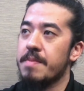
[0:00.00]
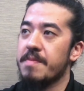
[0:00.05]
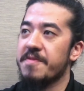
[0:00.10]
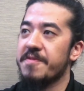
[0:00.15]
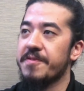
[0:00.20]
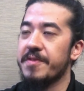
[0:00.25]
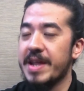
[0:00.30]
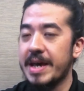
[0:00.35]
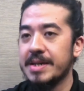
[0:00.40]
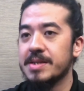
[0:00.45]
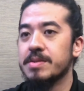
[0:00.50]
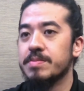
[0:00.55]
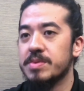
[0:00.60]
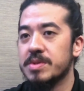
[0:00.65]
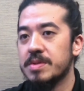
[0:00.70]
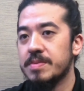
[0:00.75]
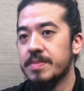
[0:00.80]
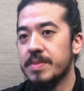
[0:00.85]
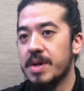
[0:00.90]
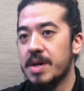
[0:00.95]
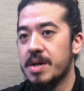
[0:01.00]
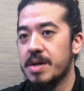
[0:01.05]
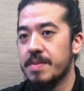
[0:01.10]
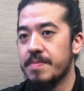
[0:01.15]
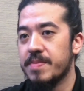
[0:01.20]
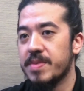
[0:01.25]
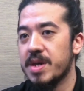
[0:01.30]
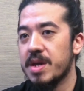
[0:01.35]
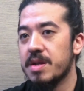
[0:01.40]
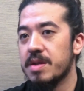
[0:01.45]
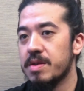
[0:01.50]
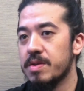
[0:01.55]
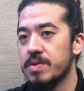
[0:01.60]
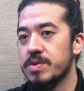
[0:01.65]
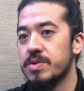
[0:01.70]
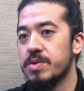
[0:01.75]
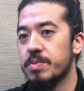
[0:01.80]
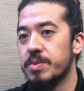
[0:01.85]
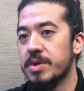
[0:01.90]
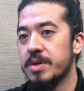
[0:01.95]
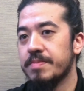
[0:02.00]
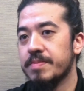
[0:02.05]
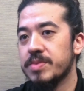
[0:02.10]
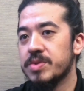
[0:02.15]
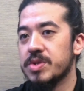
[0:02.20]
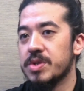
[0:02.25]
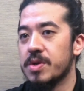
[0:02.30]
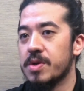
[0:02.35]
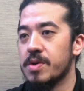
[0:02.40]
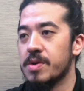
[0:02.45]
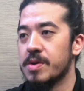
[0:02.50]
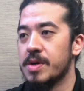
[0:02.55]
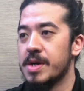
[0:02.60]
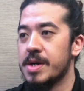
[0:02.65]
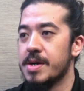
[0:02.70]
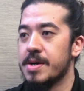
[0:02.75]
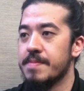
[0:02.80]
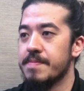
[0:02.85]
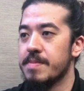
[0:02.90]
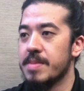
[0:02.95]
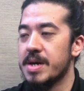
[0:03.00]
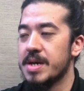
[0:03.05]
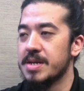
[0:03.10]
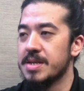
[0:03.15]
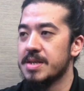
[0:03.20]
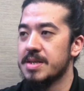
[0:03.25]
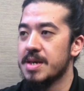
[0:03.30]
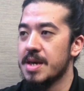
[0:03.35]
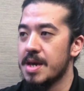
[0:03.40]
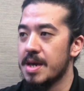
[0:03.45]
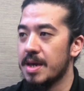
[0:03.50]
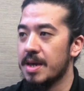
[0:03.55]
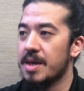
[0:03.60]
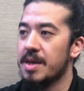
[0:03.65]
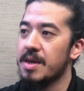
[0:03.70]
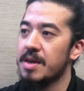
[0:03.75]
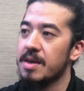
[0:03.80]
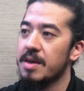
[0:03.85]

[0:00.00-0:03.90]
flexible than it used to be. So I think